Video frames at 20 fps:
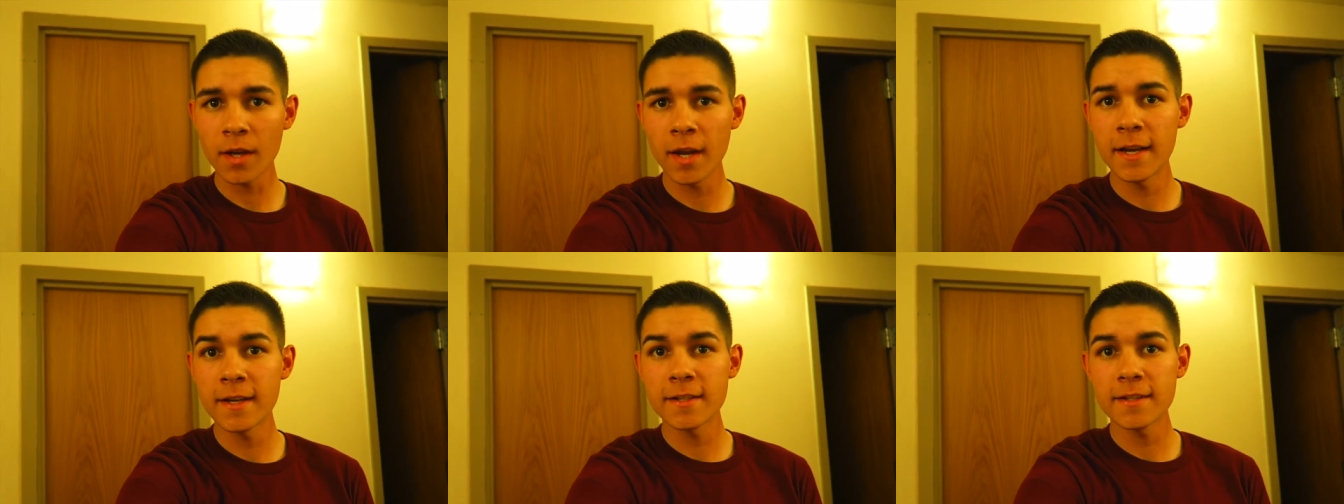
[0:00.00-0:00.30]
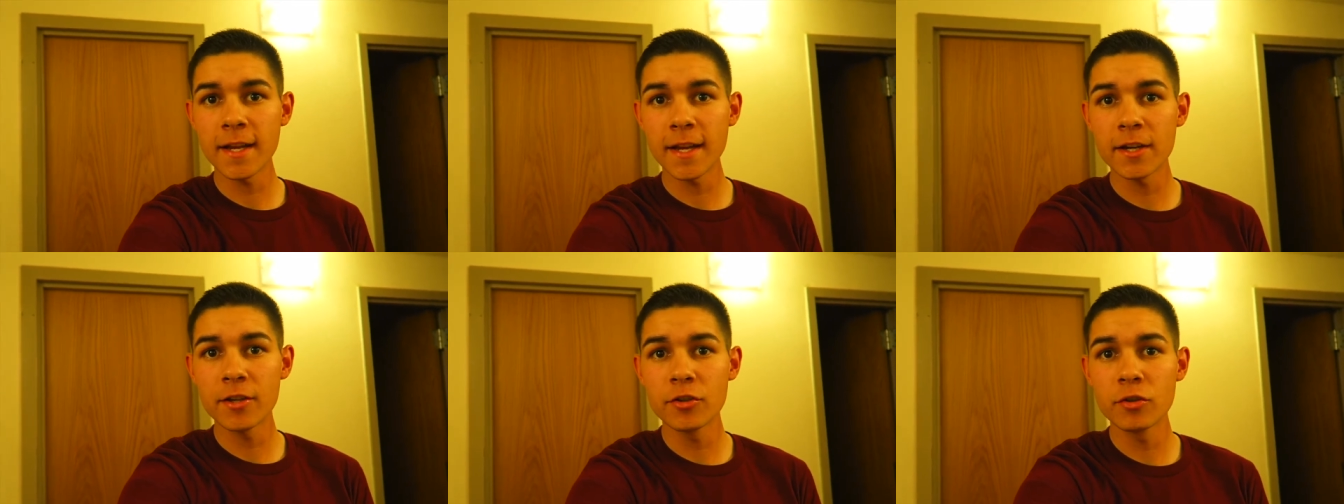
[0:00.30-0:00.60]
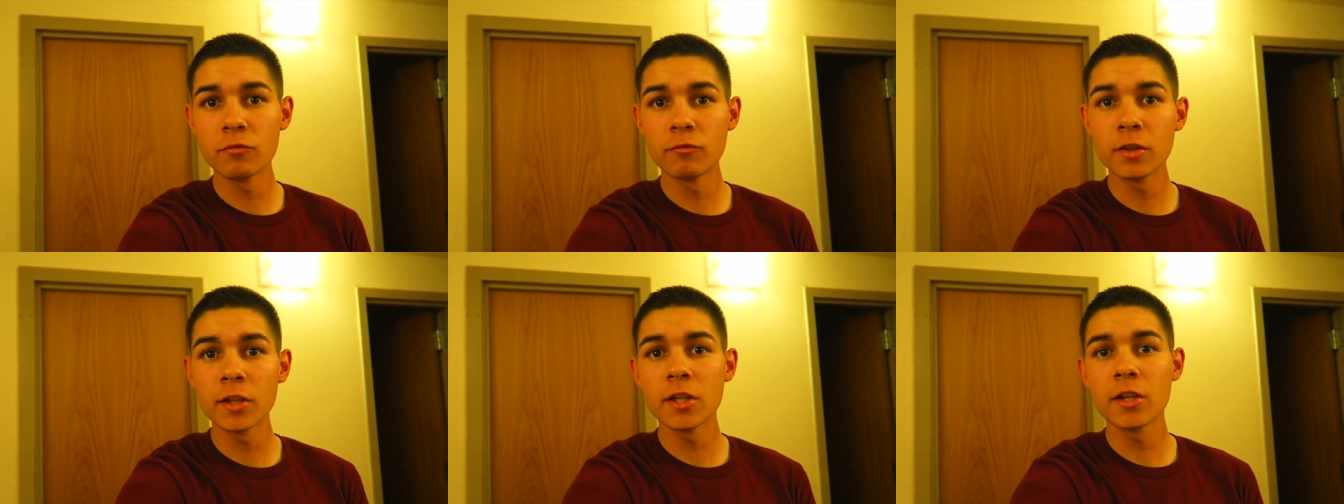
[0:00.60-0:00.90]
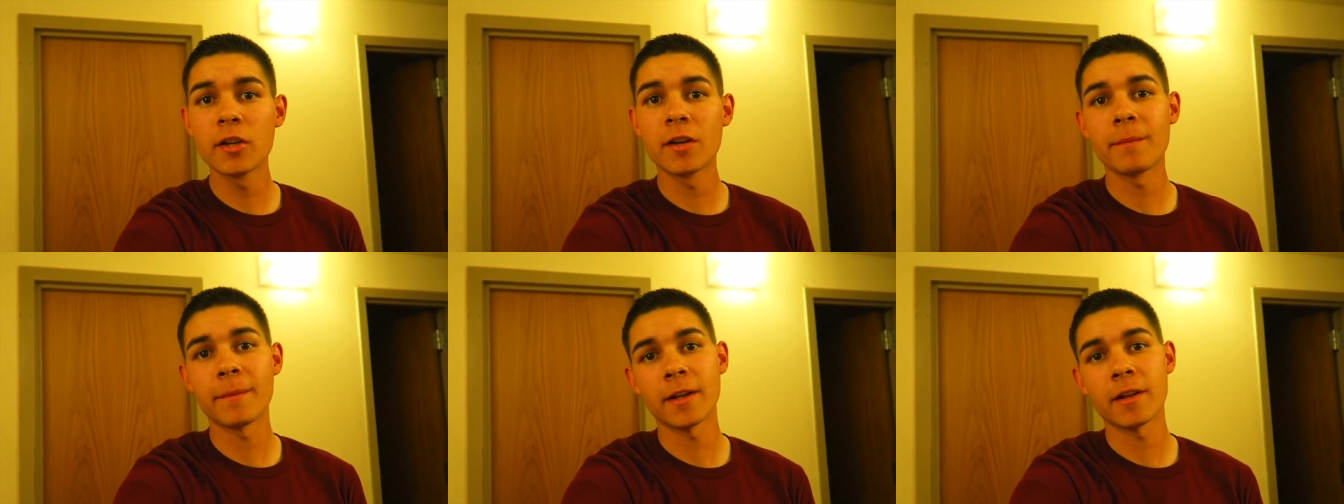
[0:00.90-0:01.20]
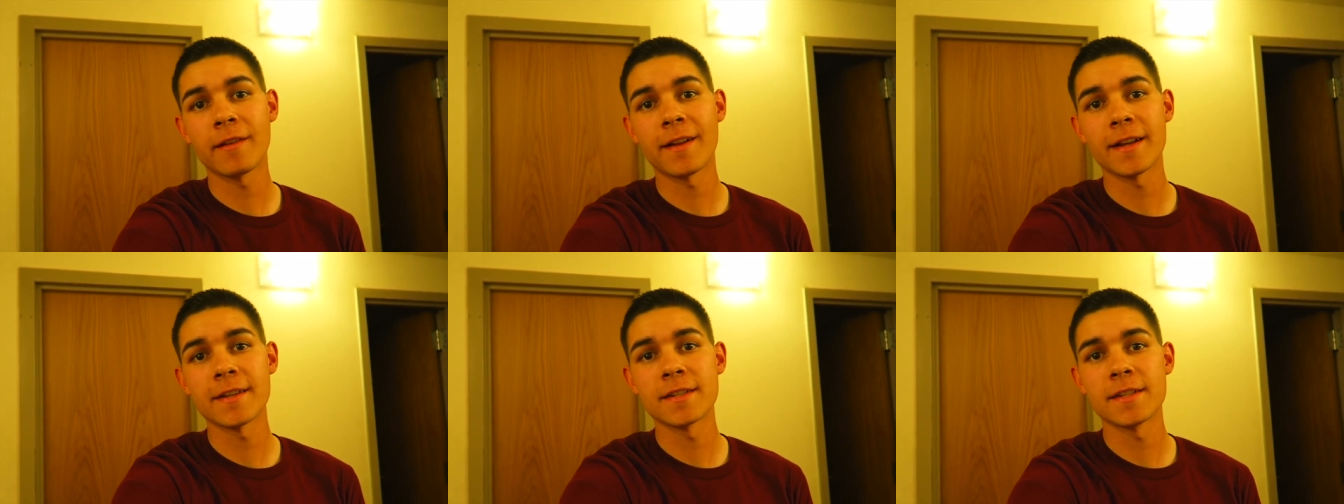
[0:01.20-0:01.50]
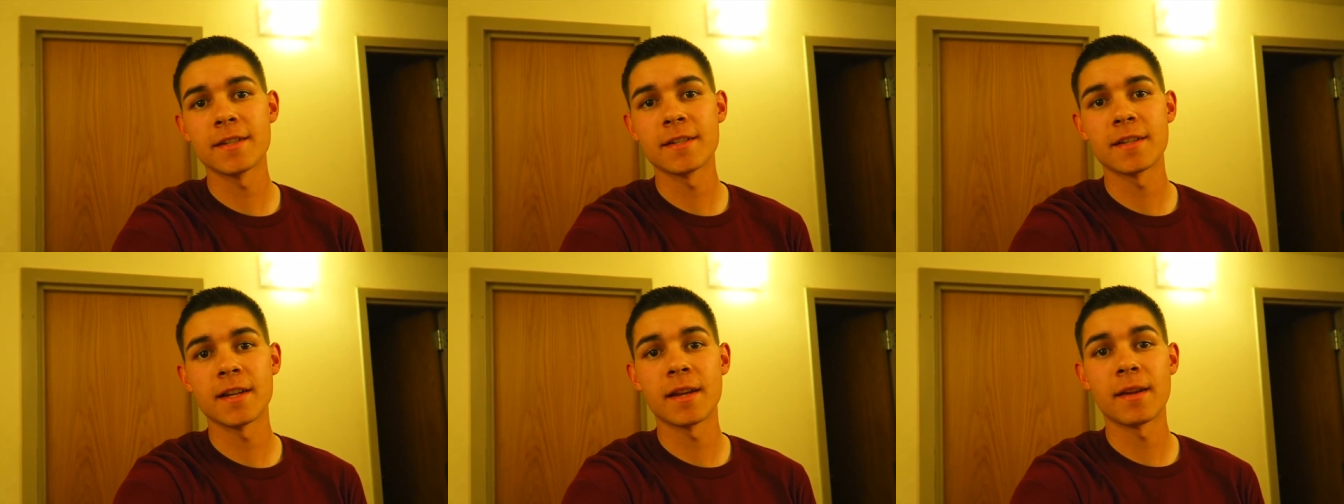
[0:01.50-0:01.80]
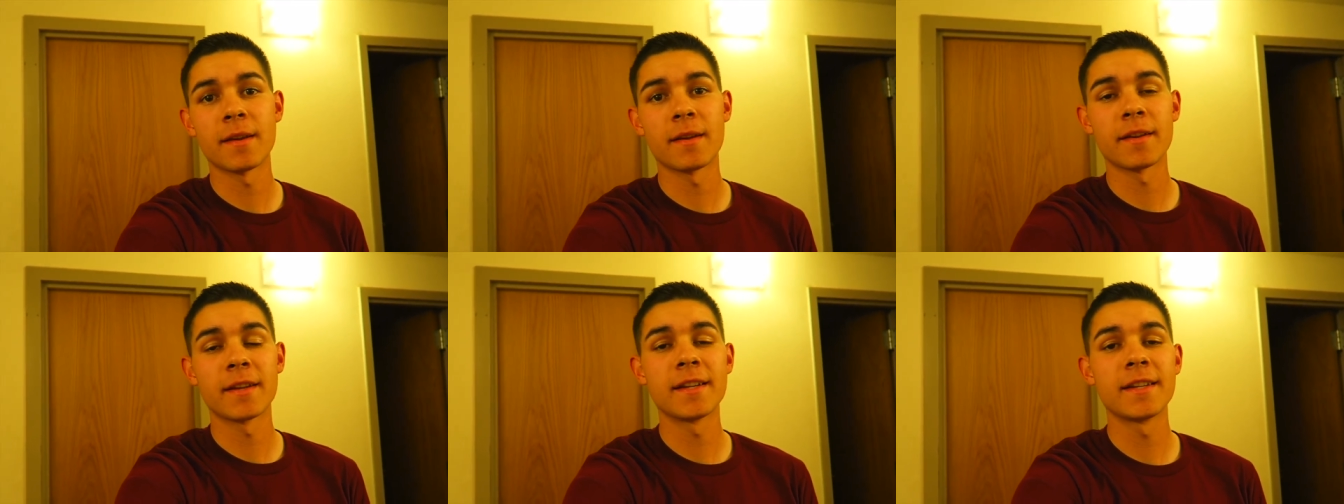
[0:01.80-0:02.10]
I decided to do really good on my classes,
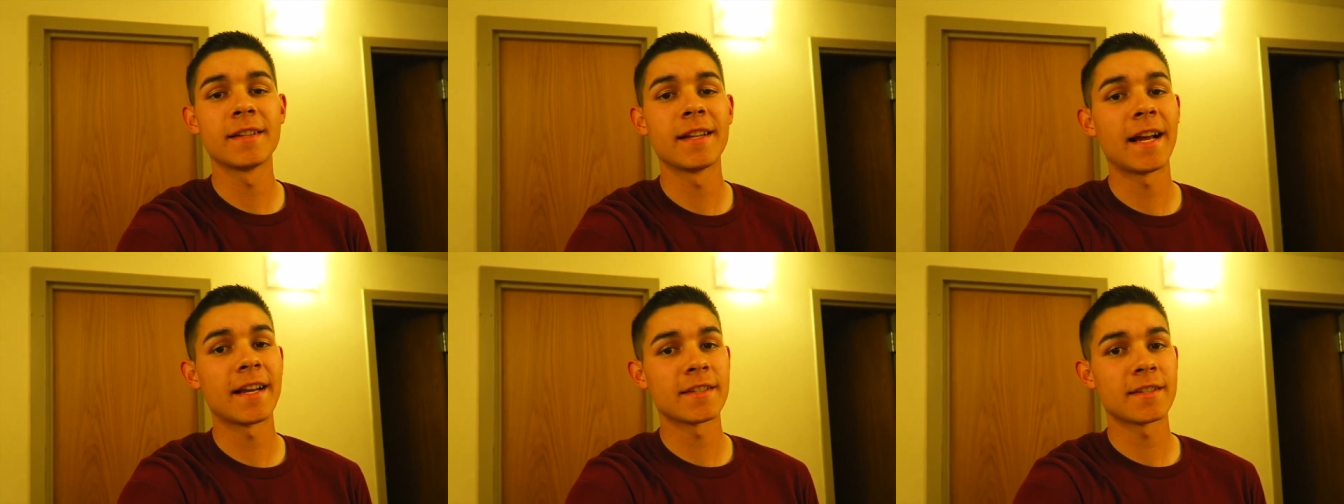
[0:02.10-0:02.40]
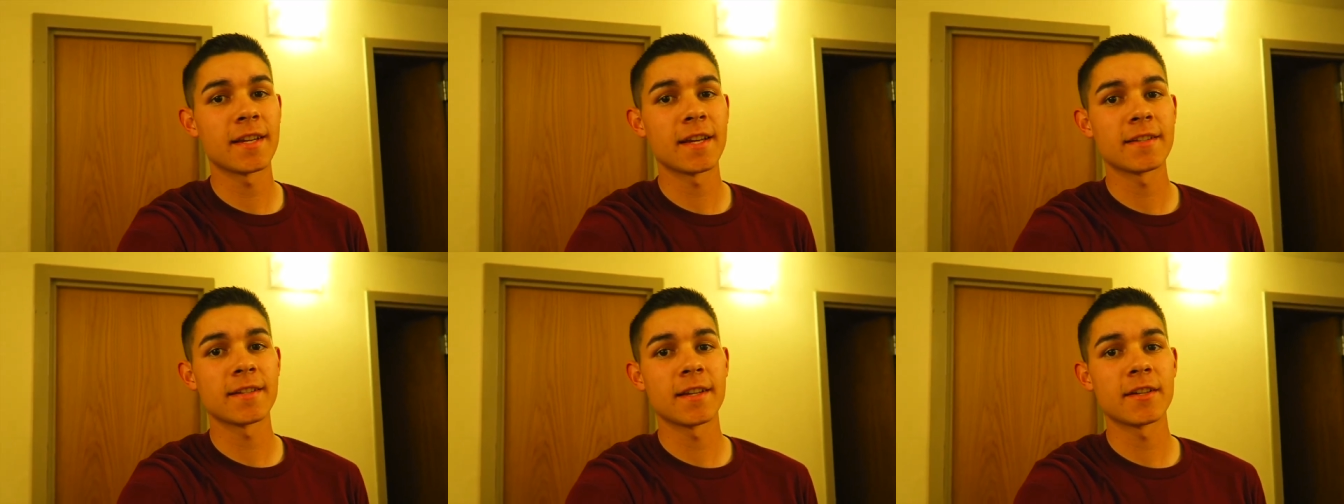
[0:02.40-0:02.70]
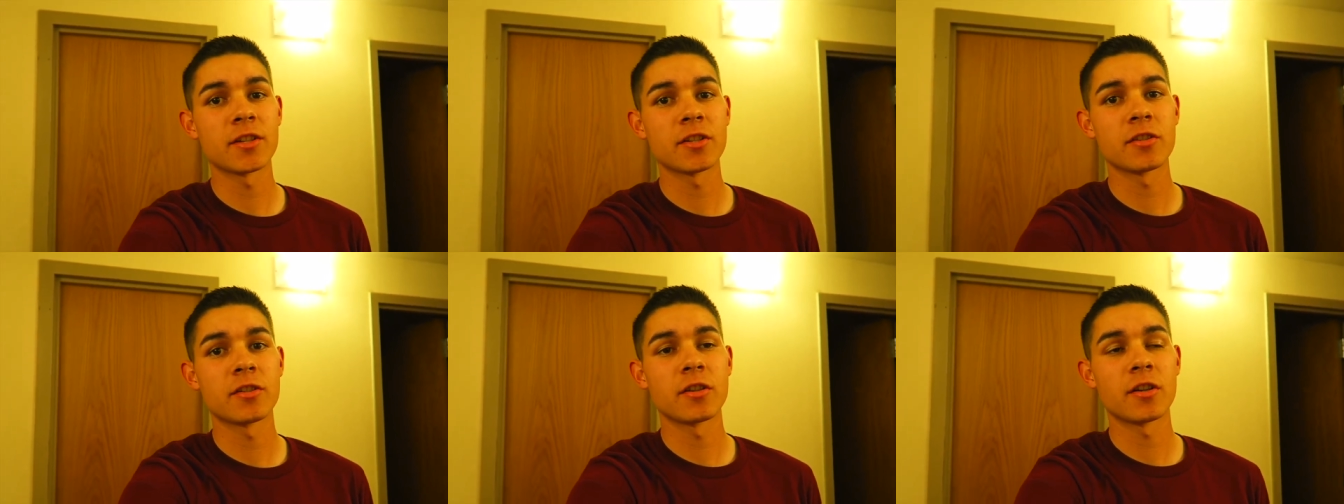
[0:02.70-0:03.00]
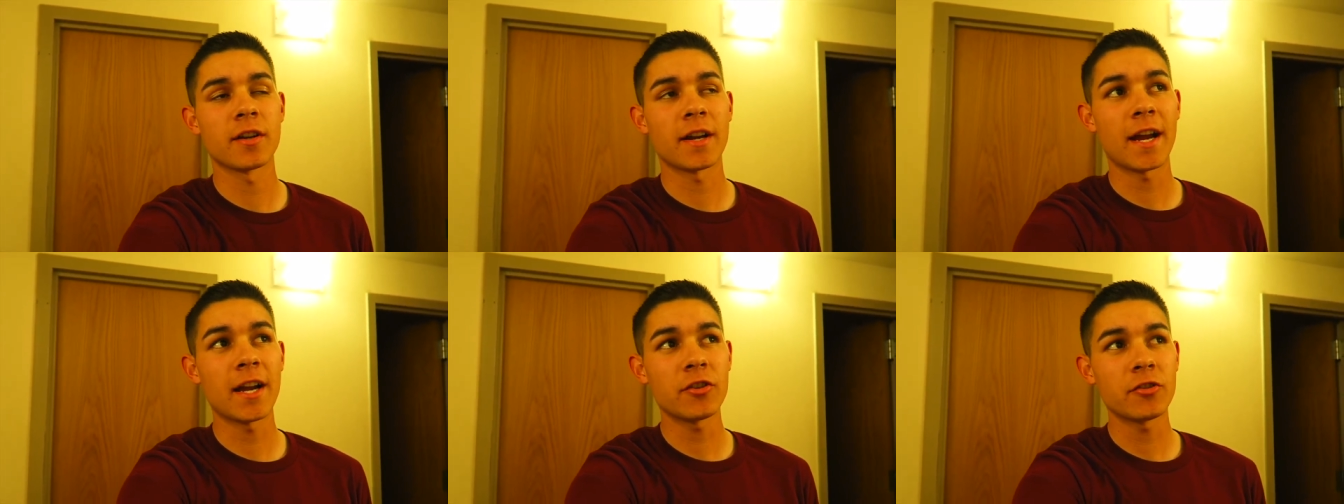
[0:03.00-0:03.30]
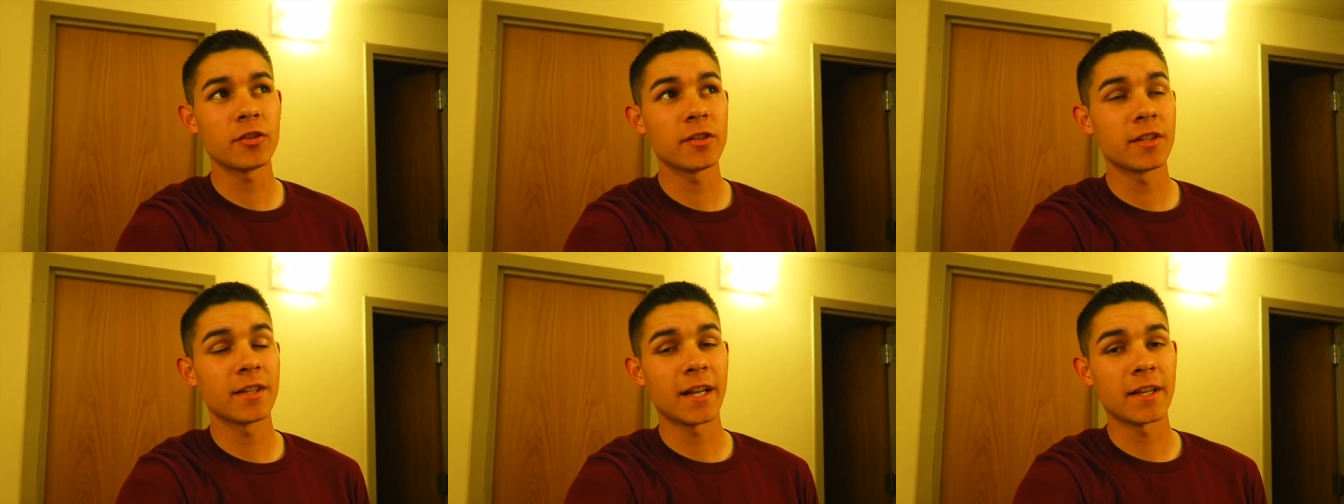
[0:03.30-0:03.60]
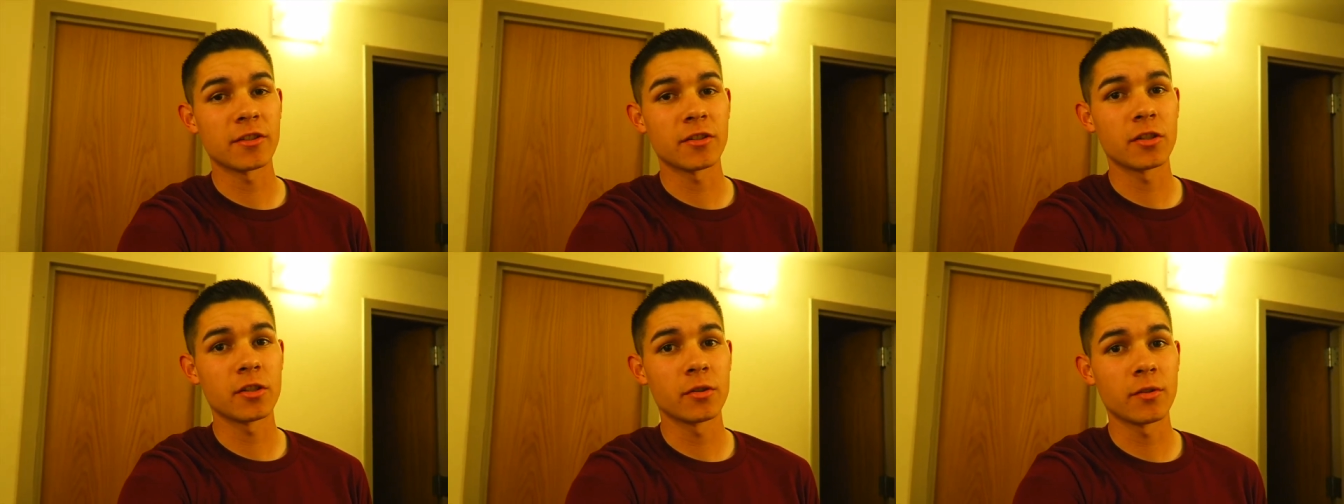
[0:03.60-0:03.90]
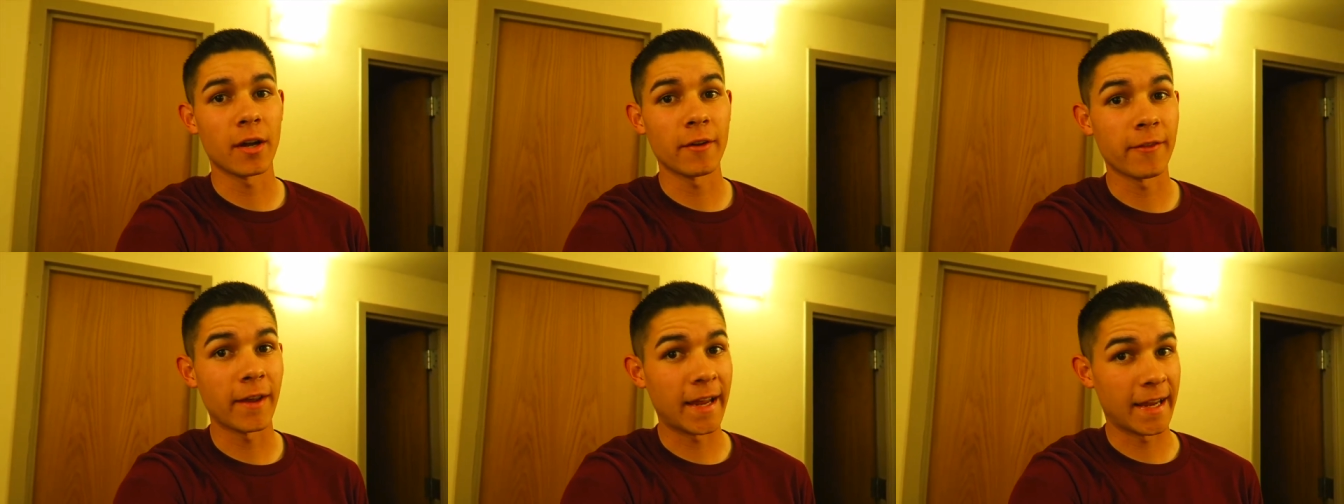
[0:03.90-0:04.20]
and the last test I just took, actually the last two,
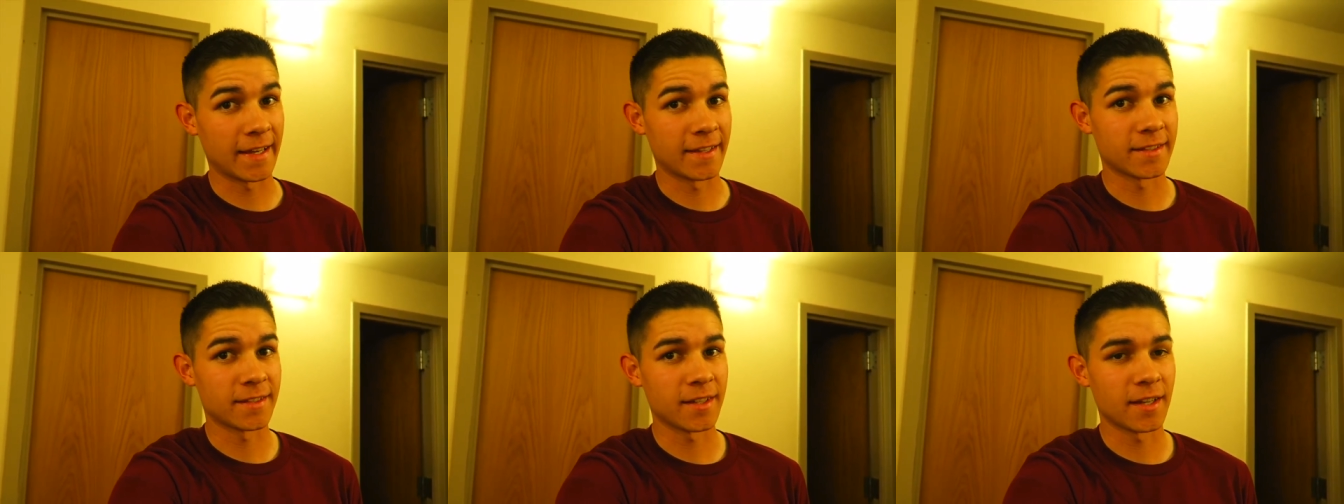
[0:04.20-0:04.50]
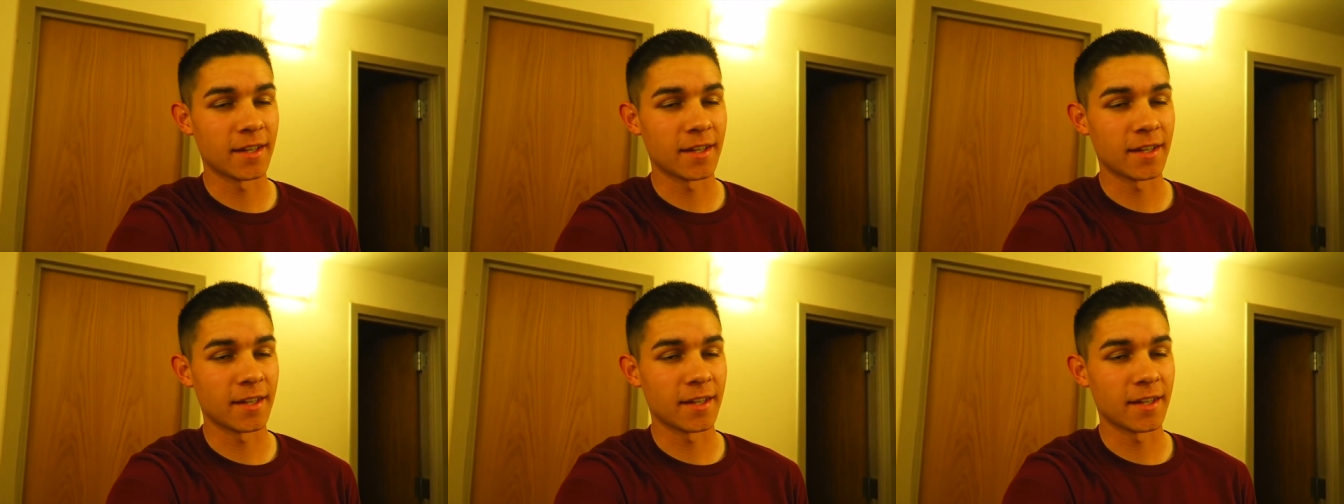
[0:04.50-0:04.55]
I've aced.